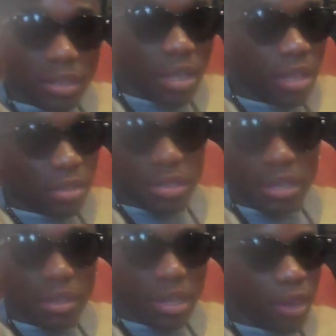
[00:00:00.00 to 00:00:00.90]
And yes,
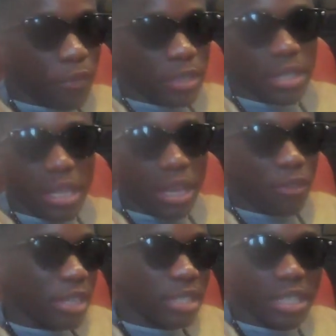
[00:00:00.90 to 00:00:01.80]
and obviously,
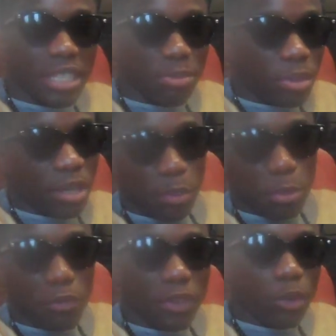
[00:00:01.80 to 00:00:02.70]
like, recently just being
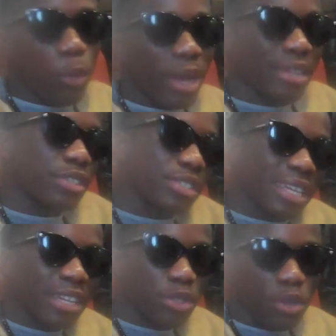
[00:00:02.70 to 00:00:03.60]
people thinking, oh, why did she
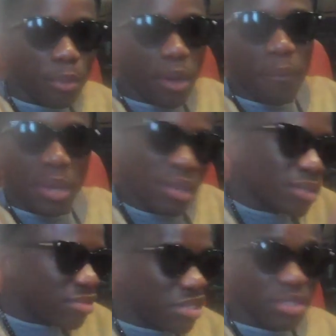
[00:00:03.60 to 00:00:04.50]
say this? So, but
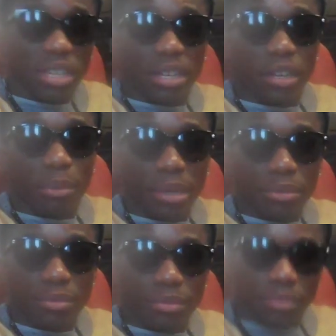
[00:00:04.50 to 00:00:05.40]
she's just doing her, man.
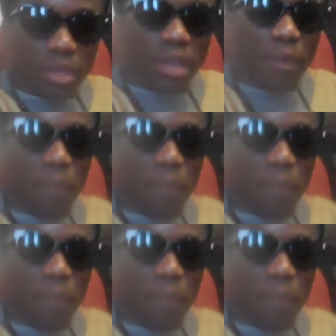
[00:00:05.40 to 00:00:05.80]
Yeah.